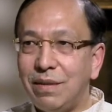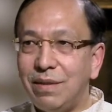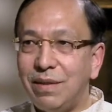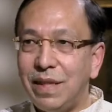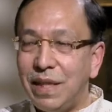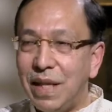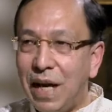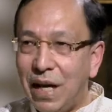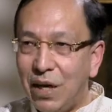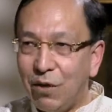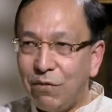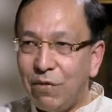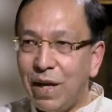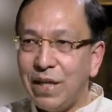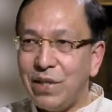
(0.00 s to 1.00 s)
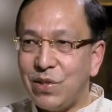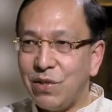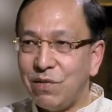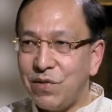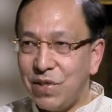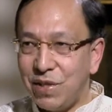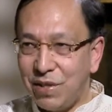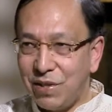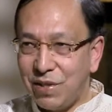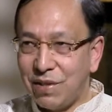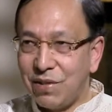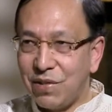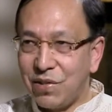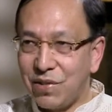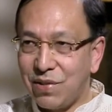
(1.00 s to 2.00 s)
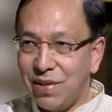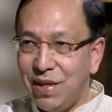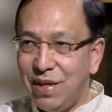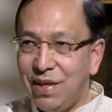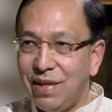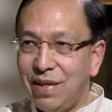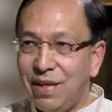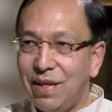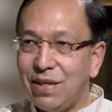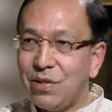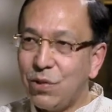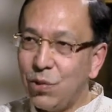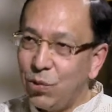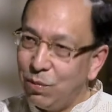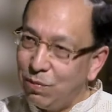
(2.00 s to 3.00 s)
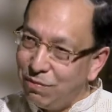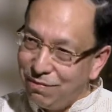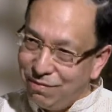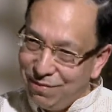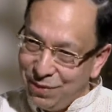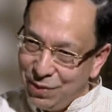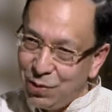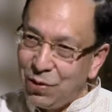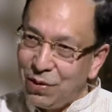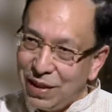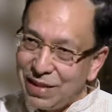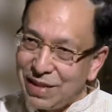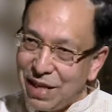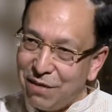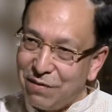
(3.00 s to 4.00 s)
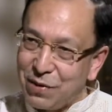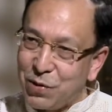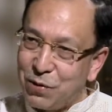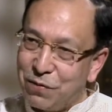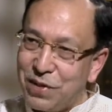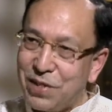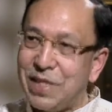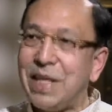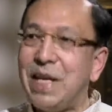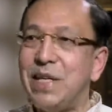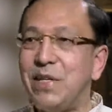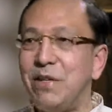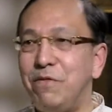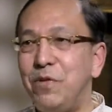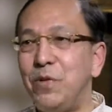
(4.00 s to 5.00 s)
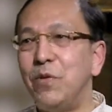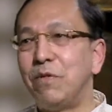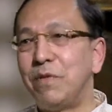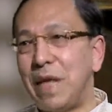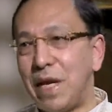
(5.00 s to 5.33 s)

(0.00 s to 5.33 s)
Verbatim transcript: denial of rights of citizens. So, let's have a sophisticated view of